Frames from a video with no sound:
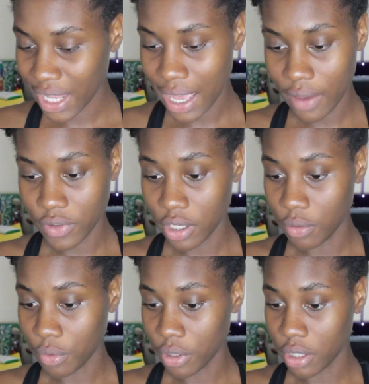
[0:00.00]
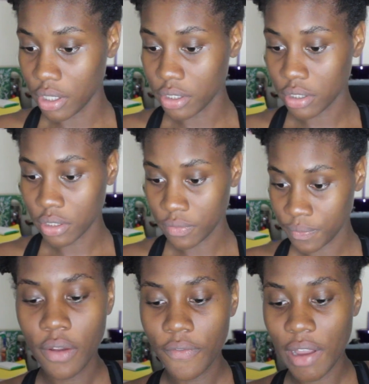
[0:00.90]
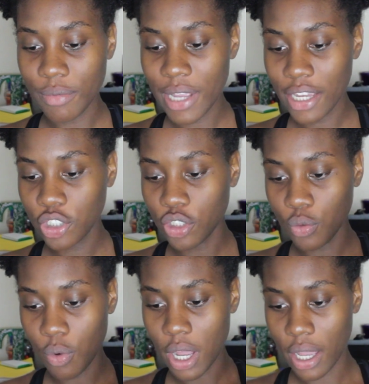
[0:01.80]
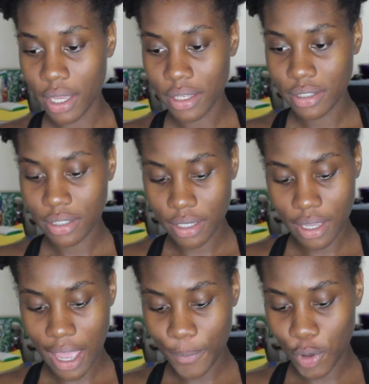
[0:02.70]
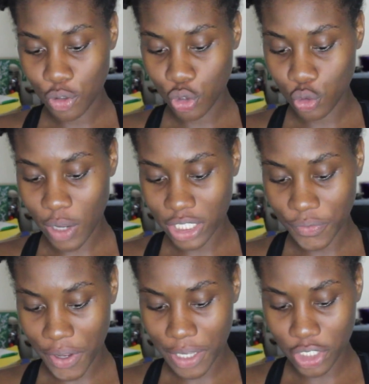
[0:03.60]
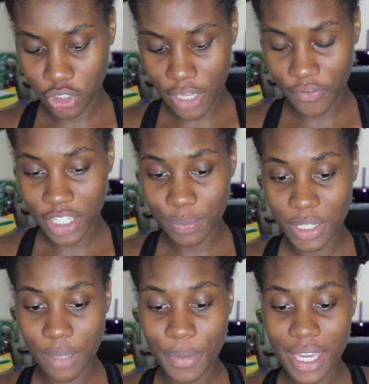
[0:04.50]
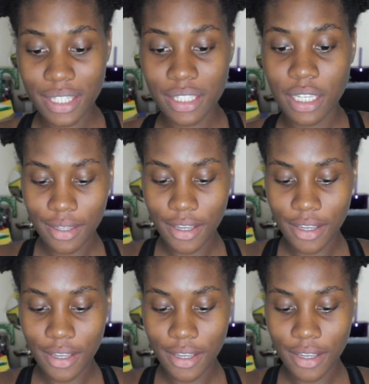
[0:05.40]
I have to get rid of this. Foundation wise, I'm going to swatch the foundation that fits me the best.